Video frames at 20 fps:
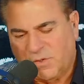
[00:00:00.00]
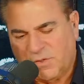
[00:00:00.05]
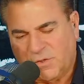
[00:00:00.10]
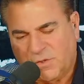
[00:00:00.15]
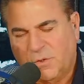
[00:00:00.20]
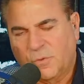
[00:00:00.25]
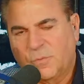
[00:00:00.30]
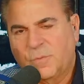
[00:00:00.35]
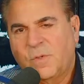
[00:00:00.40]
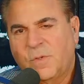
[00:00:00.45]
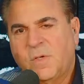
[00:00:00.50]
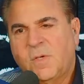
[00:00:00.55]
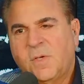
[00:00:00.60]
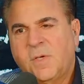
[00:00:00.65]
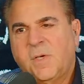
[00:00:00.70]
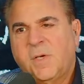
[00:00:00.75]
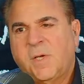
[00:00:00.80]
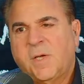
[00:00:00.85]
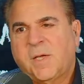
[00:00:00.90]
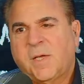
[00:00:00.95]
So,
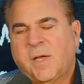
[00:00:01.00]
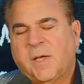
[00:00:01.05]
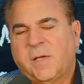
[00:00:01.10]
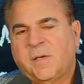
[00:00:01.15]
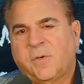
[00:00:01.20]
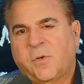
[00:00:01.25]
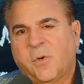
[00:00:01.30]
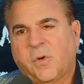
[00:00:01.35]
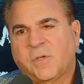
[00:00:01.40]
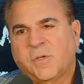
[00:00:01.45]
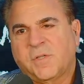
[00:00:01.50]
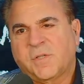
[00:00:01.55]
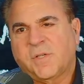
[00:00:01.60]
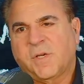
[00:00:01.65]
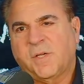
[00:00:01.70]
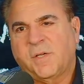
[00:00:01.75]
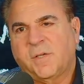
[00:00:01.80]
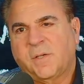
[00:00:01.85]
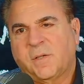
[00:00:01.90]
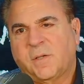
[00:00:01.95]
in Garden
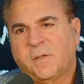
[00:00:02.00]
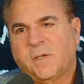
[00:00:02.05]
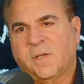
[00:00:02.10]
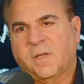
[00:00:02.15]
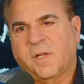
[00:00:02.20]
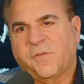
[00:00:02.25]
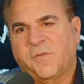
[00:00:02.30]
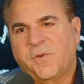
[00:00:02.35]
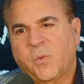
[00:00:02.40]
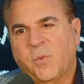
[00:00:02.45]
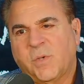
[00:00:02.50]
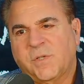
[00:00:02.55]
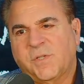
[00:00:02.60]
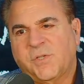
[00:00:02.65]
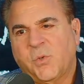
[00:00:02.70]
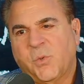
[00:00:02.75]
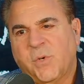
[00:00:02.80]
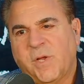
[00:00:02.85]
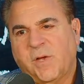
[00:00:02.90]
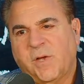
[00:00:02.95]
City, 1101
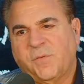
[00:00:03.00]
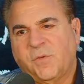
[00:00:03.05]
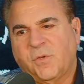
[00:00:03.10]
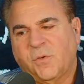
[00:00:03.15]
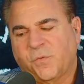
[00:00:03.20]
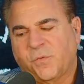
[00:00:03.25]
Stewart Avenue,